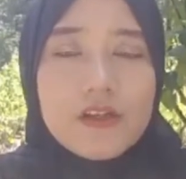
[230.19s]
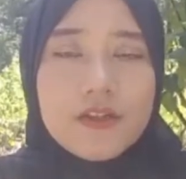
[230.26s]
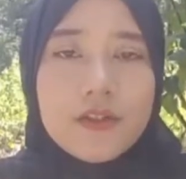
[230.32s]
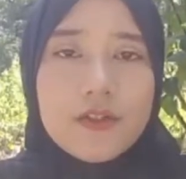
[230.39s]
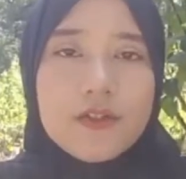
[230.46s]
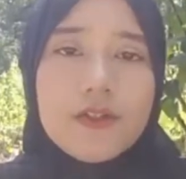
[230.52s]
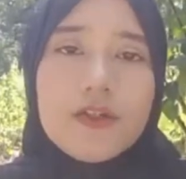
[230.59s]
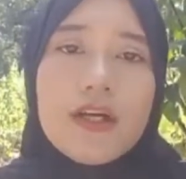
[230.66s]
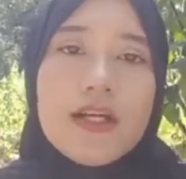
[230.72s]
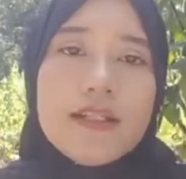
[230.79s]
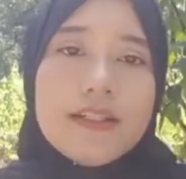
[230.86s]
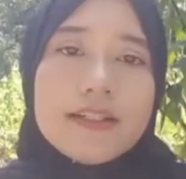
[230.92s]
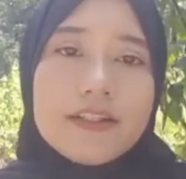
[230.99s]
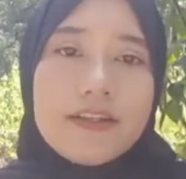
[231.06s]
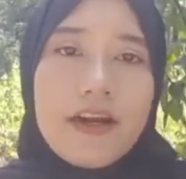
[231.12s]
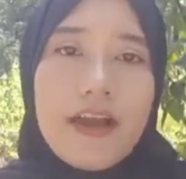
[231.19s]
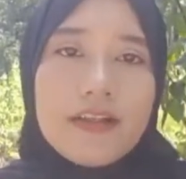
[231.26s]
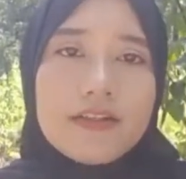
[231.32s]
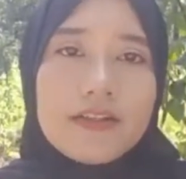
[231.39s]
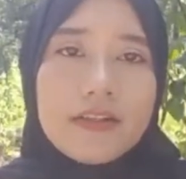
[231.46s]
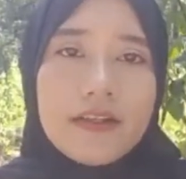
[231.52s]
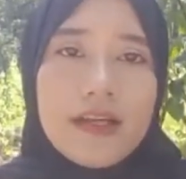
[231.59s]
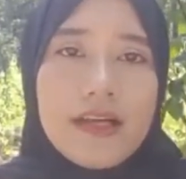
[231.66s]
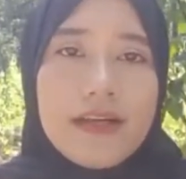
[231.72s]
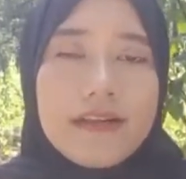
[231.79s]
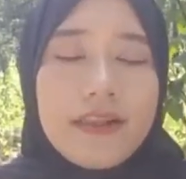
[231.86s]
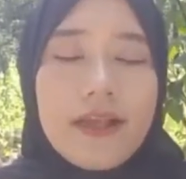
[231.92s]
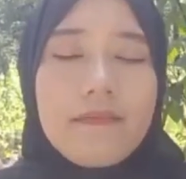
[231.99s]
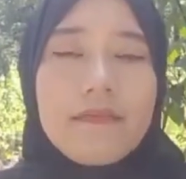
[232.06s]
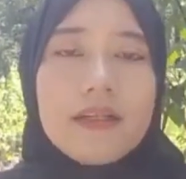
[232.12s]
2. Literature,
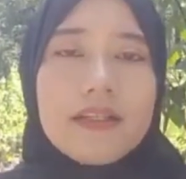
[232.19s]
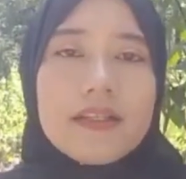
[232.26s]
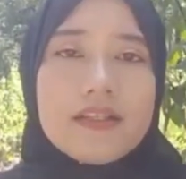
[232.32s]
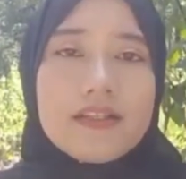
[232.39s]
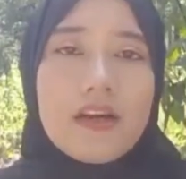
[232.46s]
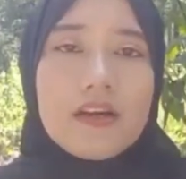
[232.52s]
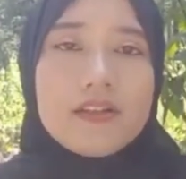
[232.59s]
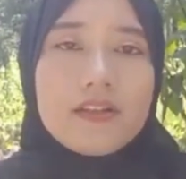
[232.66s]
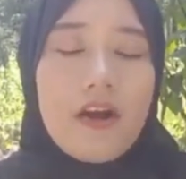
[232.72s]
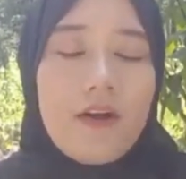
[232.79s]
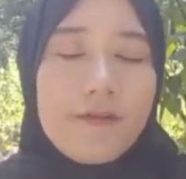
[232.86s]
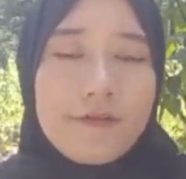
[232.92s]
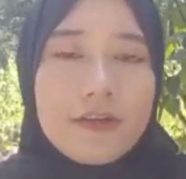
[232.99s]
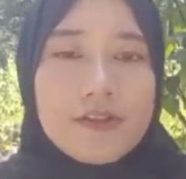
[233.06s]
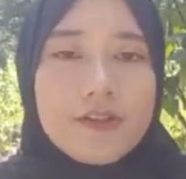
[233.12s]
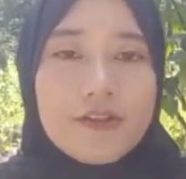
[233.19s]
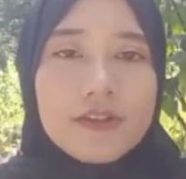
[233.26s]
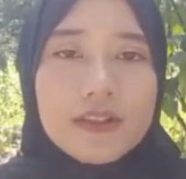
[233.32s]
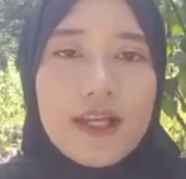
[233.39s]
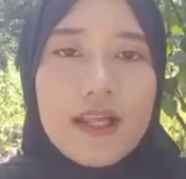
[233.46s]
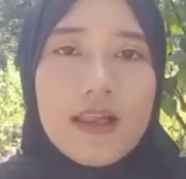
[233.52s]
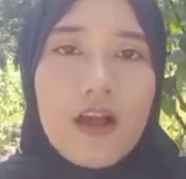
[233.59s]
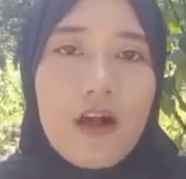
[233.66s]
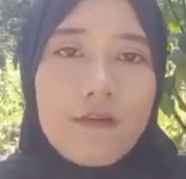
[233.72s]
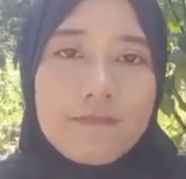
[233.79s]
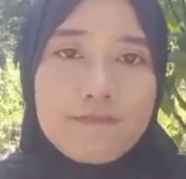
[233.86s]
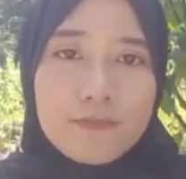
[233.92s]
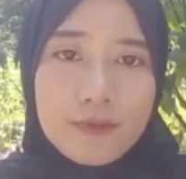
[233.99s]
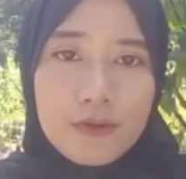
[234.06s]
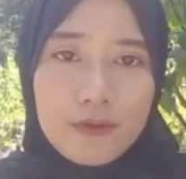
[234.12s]
namely the search of journal of
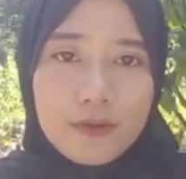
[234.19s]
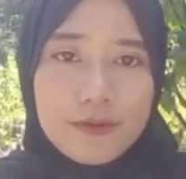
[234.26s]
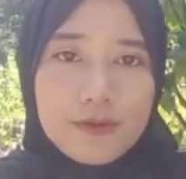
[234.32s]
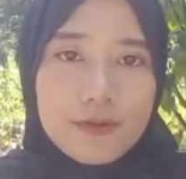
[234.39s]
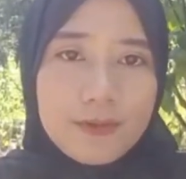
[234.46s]
books.